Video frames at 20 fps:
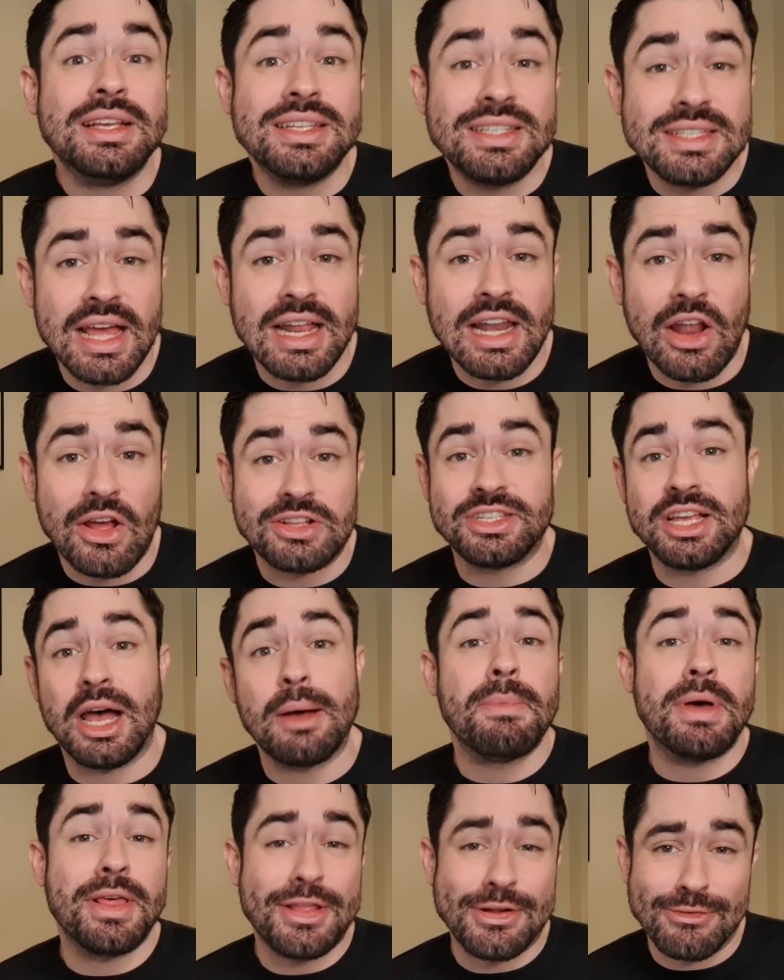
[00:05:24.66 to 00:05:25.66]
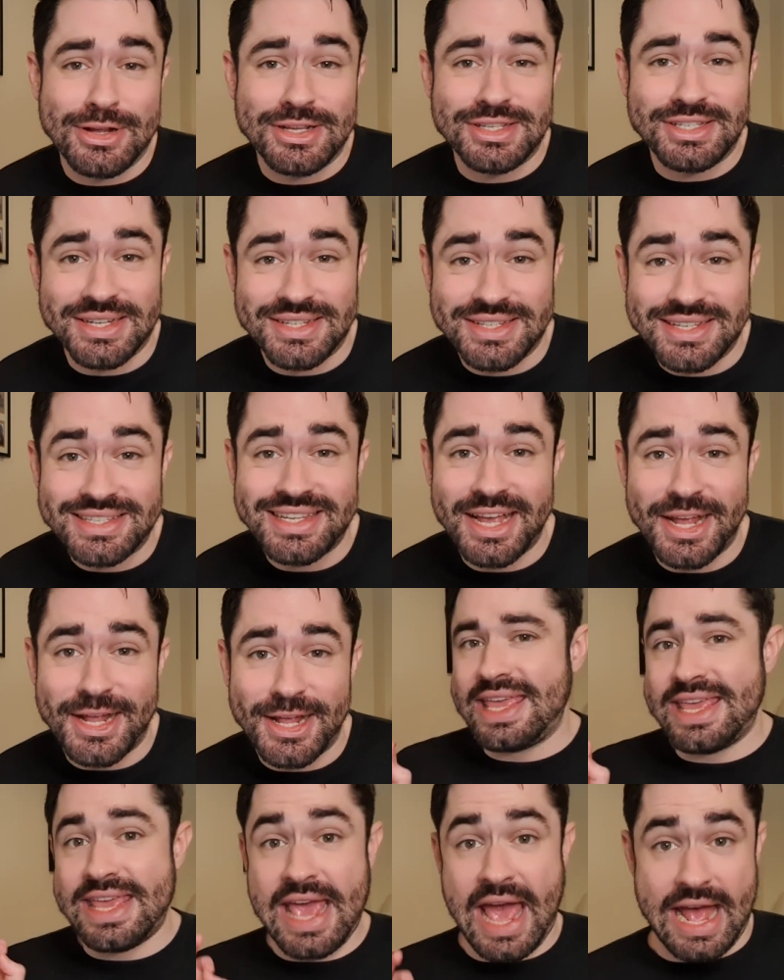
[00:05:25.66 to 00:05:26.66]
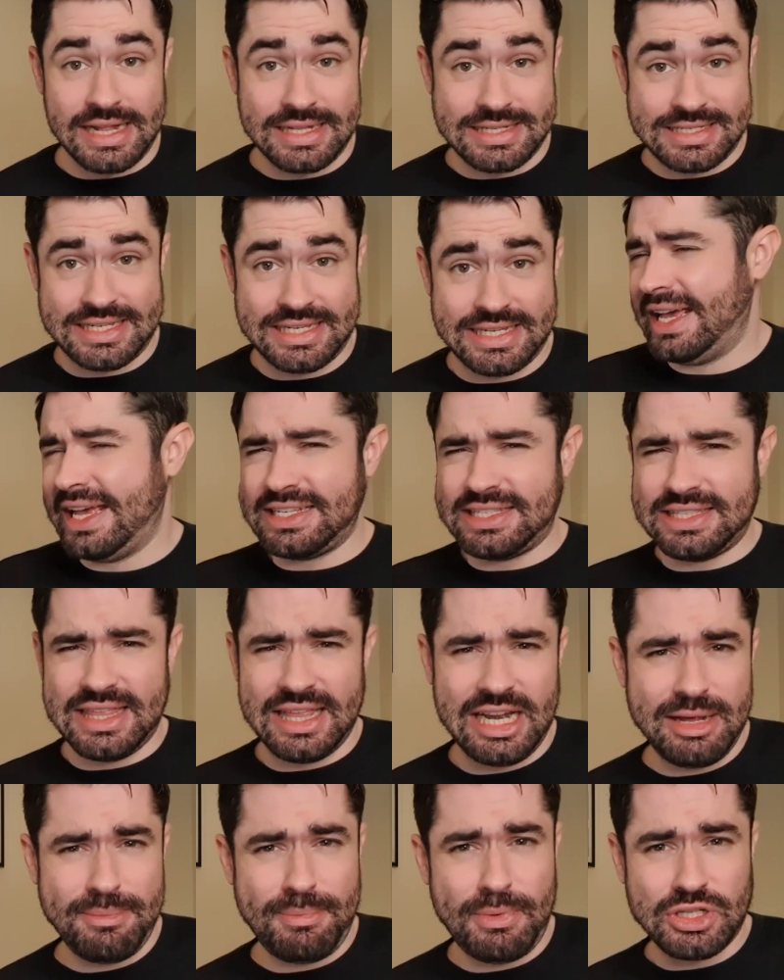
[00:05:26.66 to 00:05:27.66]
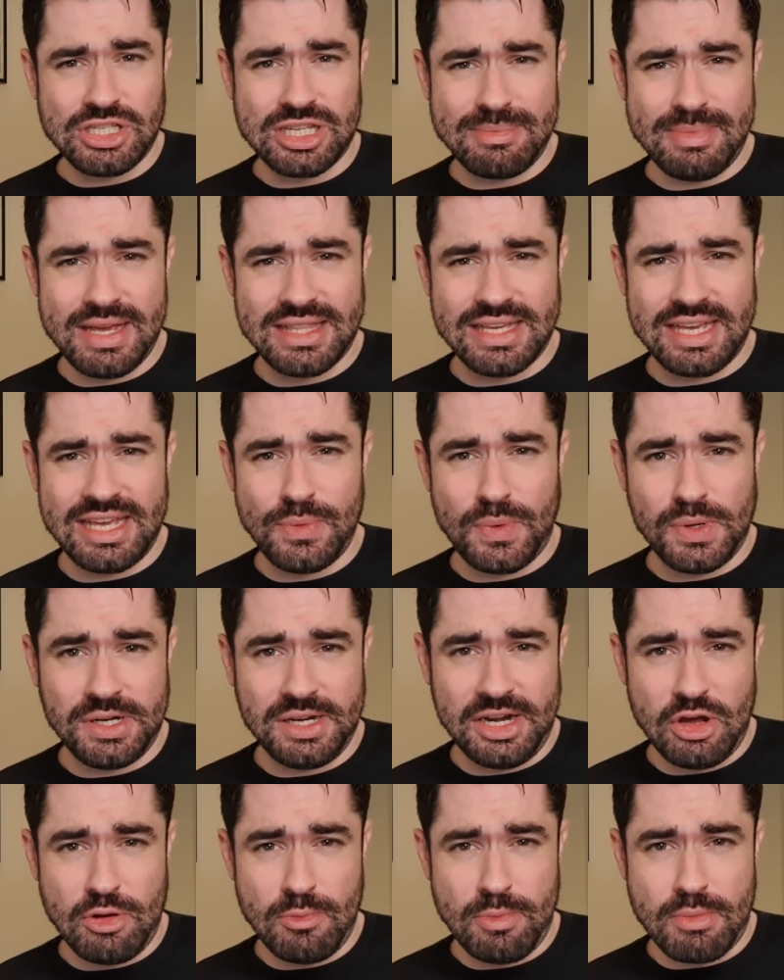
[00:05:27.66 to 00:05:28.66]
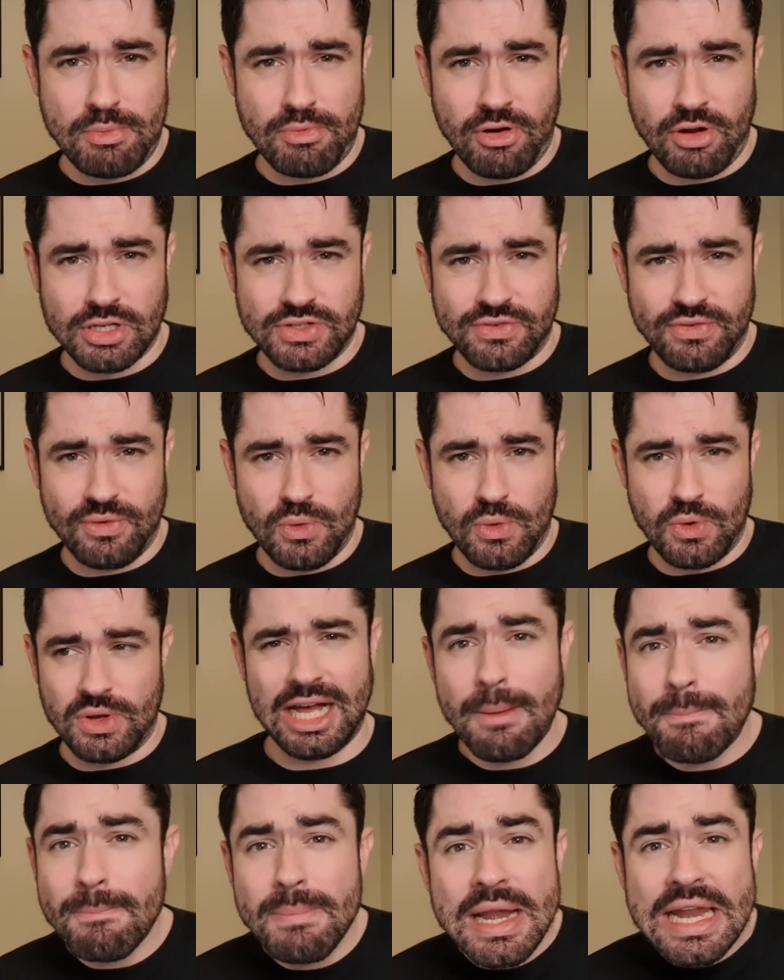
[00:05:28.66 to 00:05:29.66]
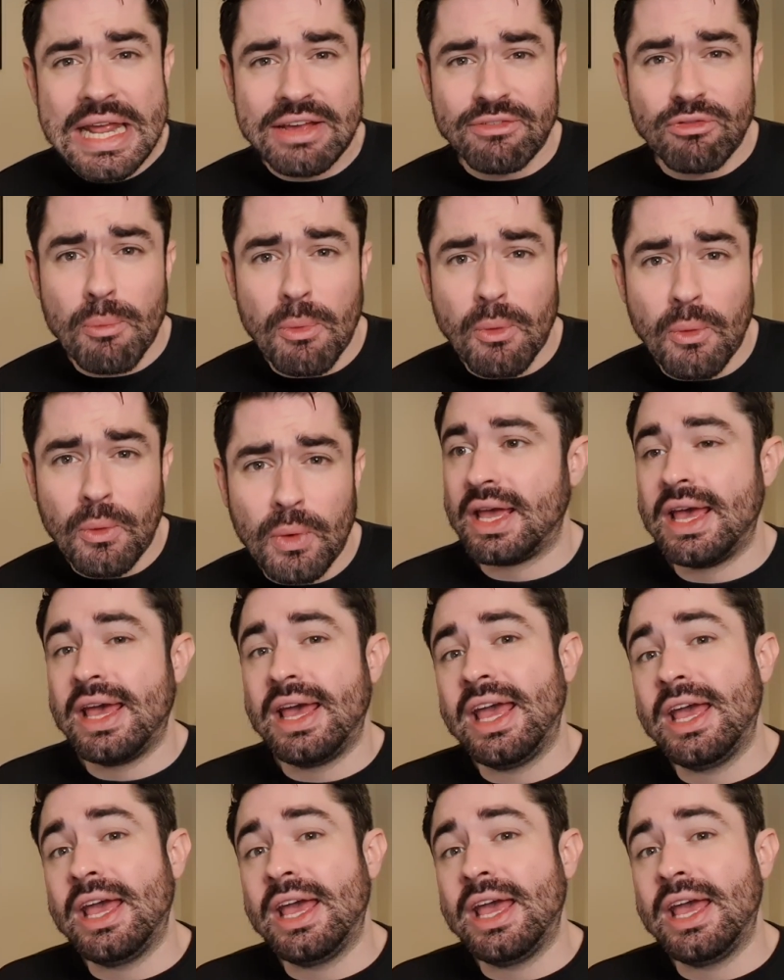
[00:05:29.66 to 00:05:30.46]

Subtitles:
so they light up and they're easier to see. Yet, it's the lobotomy that he won a Nobel Prize for. Unbelievable.